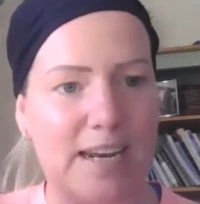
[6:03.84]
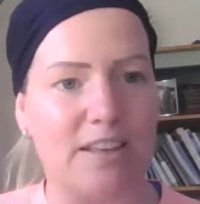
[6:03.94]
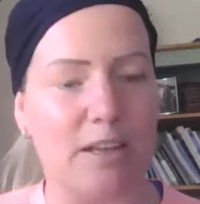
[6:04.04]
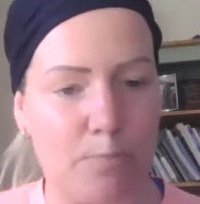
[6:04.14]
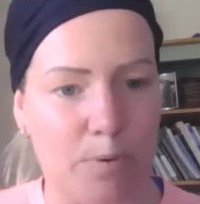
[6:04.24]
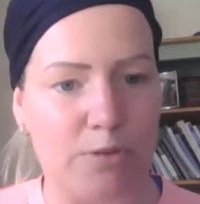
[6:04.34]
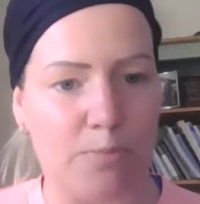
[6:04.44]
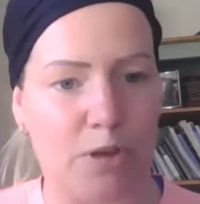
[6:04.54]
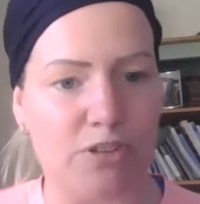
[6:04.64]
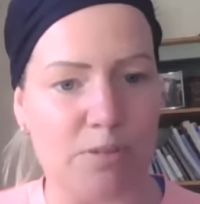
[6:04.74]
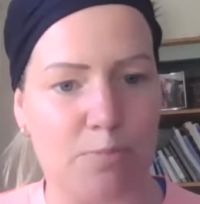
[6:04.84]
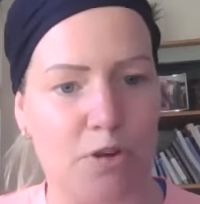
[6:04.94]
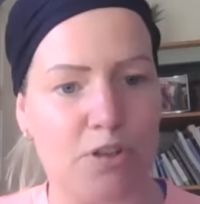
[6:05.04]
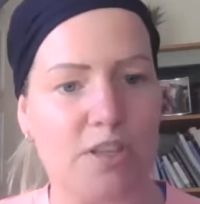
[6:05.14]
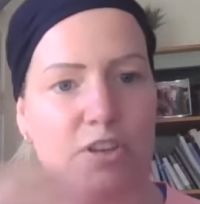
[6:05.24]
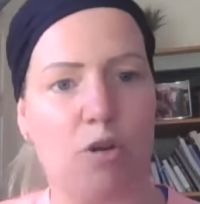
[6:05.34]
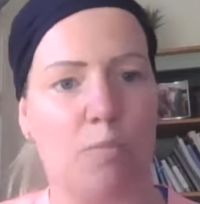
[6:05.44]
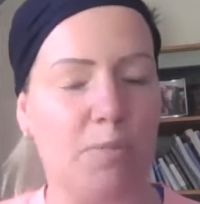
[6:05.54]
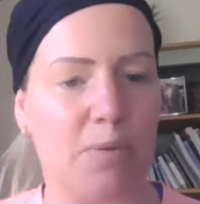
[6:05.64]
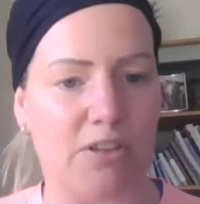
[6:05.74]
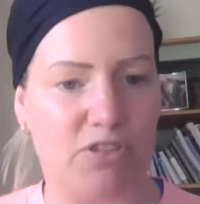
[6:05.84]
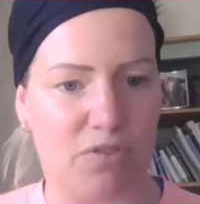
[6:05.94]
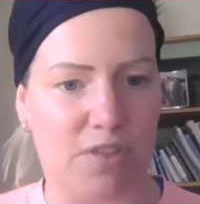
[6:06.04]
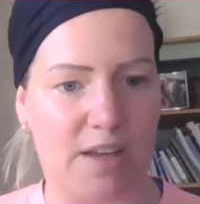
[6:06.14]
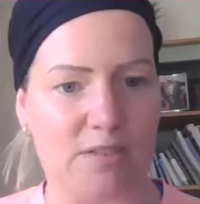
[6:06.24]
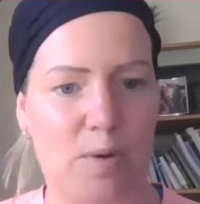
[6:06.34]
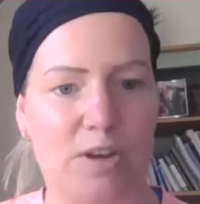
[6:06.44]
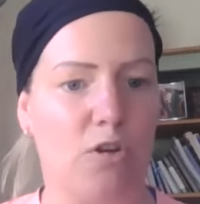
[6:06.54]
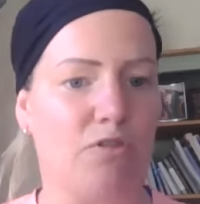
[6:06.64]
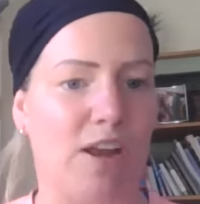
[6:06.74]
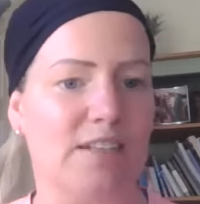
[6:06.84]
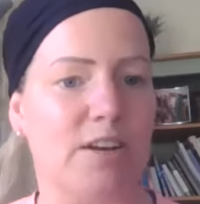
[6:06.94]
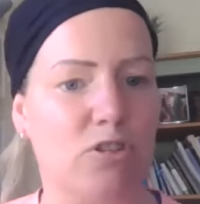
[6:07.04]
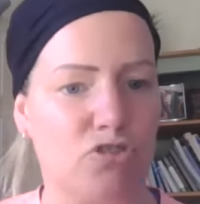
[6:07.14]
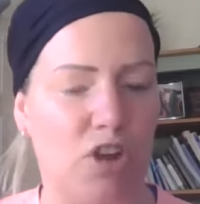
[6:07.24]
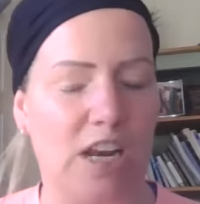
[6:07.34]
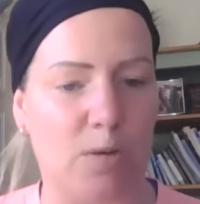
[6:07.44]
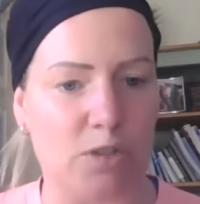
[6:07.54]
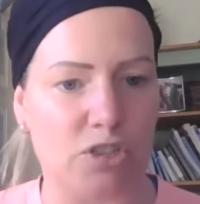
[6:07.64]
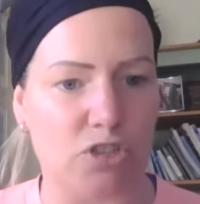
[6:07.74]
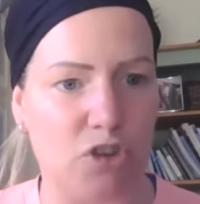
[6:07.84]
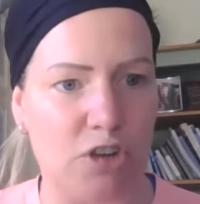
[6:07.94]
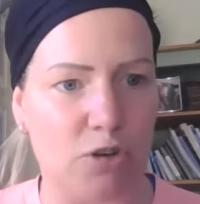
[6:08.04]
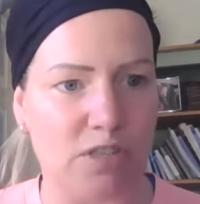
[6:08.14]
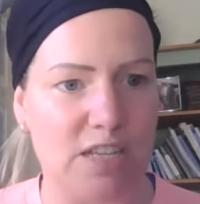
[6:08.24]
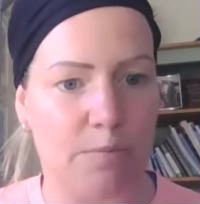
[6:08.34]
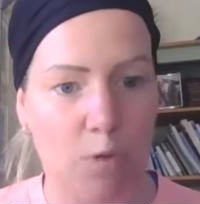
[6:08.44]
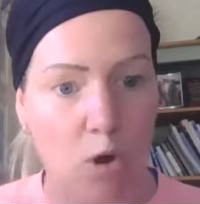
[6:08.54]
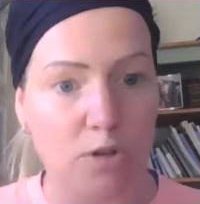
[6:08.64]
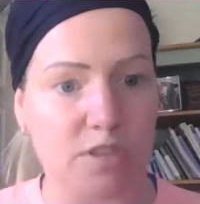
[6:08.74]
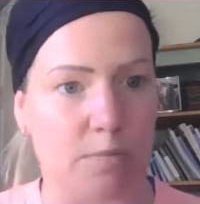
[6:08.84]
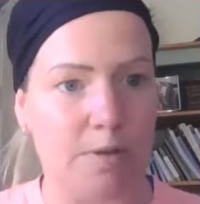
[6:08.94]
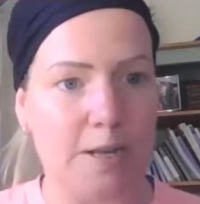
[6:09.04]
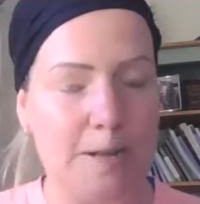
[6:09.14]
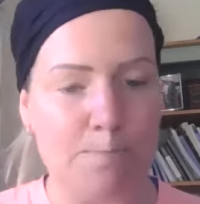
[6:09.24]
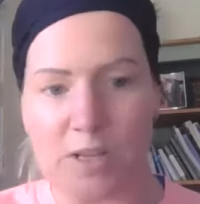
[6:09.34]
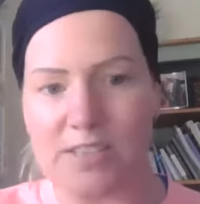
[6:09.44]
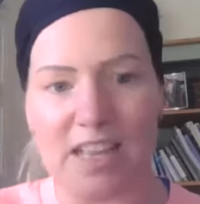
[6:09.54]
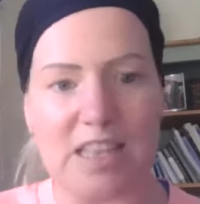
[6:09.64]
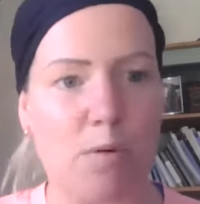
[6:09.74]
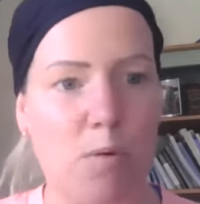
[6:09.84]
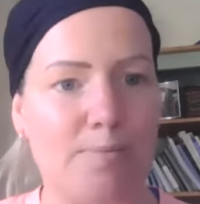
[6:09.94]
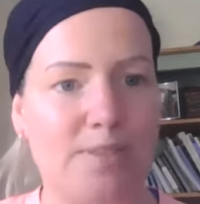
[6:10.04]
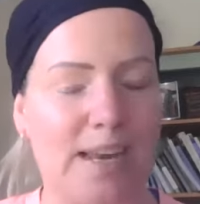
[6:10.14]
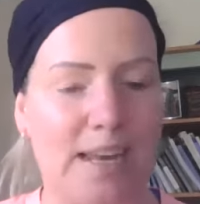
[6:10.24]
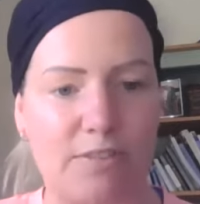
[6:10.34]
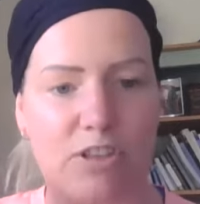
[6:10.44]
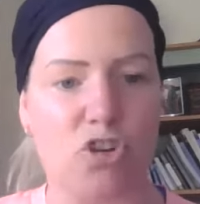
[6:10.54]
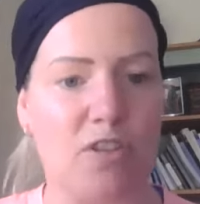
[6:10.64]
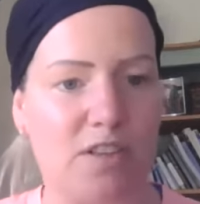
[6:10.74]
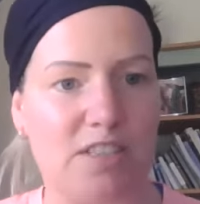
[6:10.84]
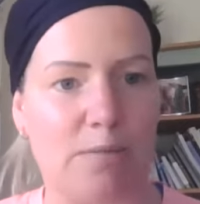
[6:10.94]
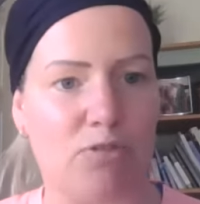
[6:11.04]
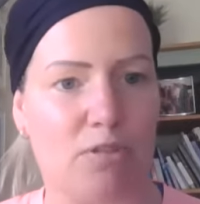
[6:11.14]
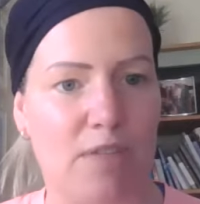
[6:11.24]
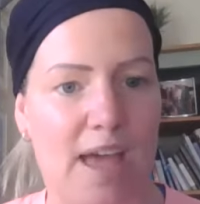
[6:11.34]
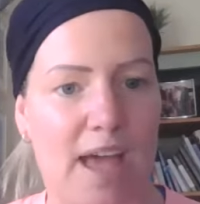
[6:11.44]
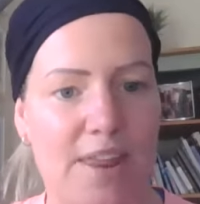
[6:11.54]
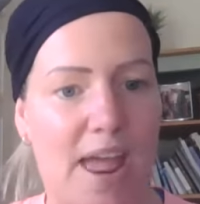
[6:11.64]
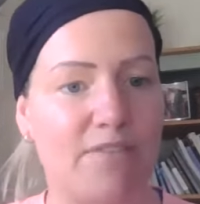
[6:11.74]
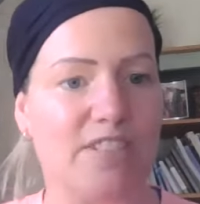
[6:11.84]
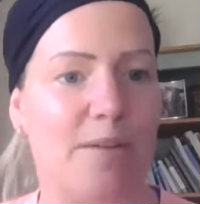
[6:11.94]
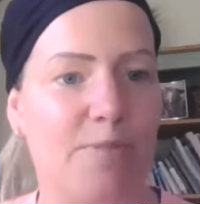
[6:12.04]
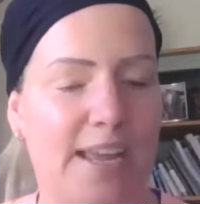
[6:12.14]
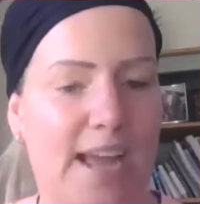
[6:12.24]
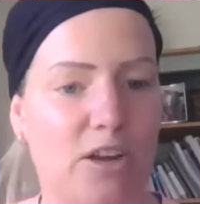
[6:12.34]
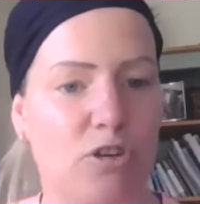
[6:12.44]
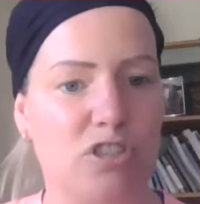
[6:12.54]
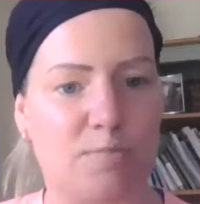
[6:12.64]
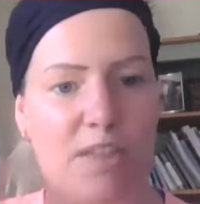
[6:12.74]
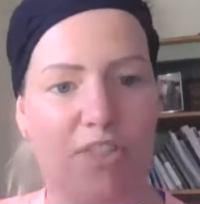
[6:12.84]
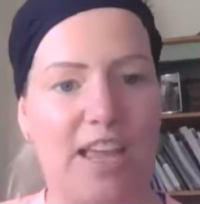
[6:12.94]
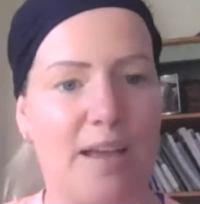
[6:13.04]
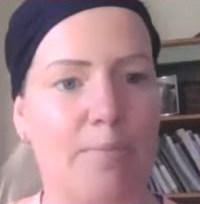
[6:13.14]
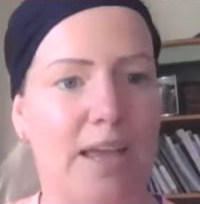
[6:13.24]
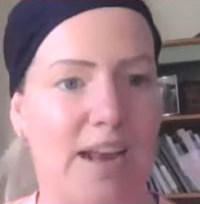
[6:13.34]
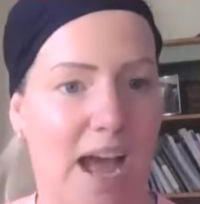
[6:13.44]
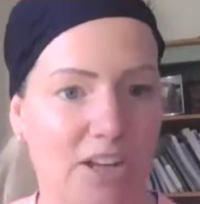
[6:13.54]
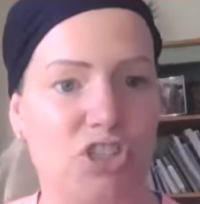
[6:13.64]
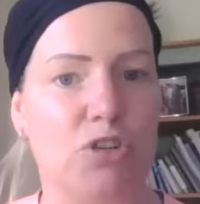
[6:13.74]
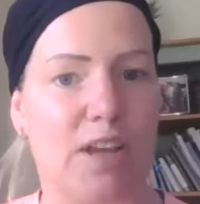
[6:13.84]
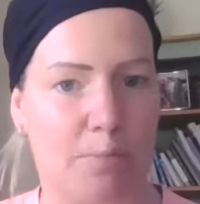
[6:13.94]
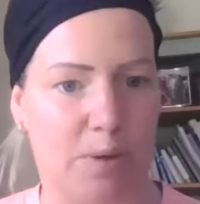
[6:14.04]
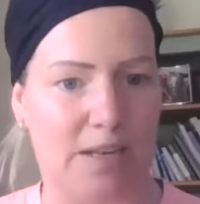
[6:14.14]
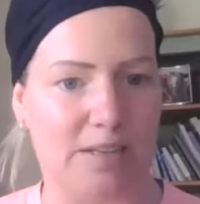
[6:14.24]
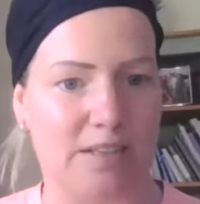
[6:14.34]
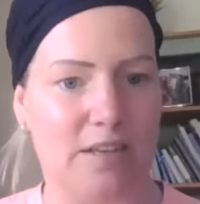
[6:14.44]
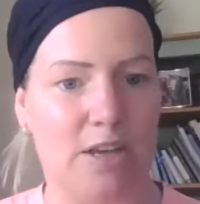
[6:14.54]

link and they purchase the product and the company pays you for that. When your friend in Australia wants to join your team, awesome. You send them a website link, they join the team through there, and every time they get a customer, they get paid and you get paid.